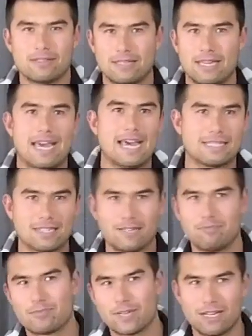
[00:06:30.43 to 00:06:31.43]
yeah, as
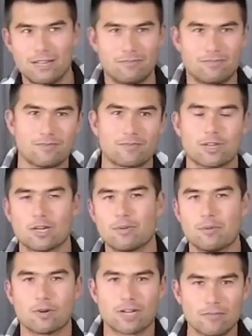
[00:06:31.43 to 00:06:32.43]
I kind of got a
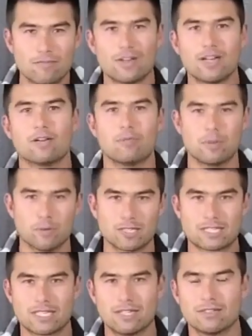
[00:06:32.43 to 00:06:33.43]
bit more confident and a bit more
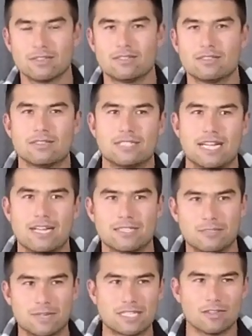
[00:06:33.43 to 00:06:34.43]
skilled,
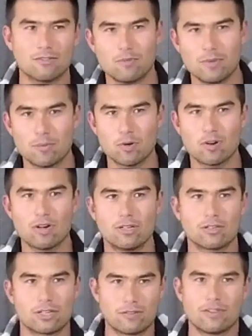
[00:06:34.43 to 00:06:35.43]
challenging myself a bit more
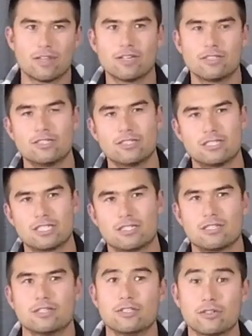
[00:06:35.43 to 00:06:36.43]
and looking for those
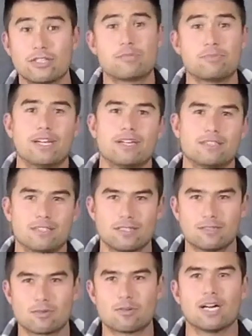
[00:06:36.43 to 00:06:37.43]
new
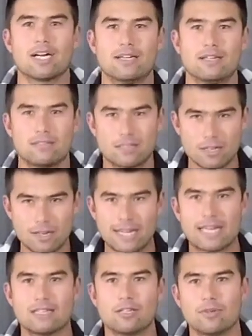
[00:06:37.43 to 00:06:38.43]
experiences required
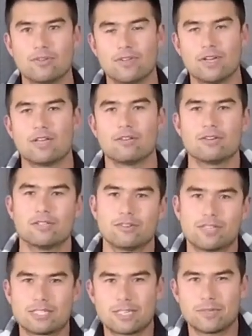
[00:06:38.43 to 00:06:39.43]
going out a little bit further or
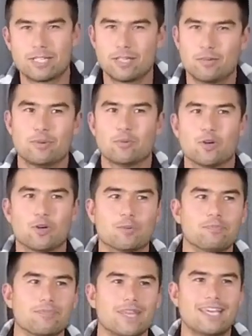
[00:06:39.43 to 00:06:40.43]
doing something a little bit more
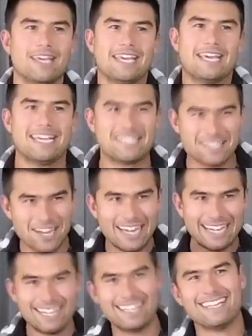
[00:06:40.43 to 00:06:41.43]

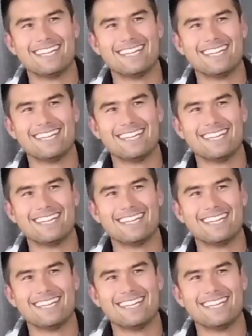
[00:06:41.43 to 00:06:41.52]
exciting.